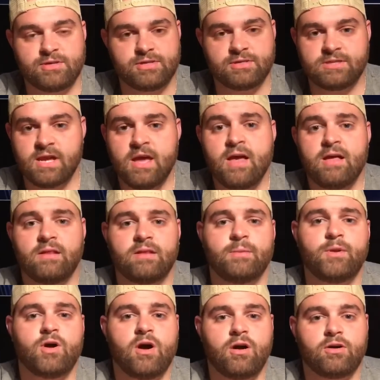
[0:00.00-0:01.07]
It's just,
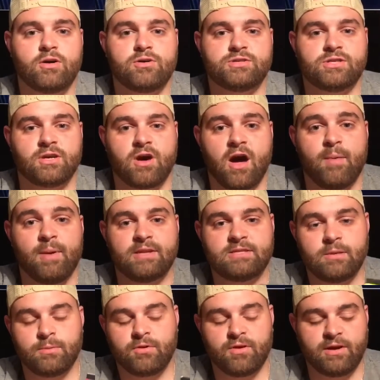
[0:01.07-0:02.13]
let me know how it goes in the
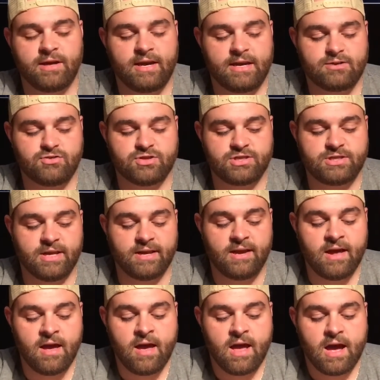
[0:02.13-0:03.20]
comments. I'll be really interested.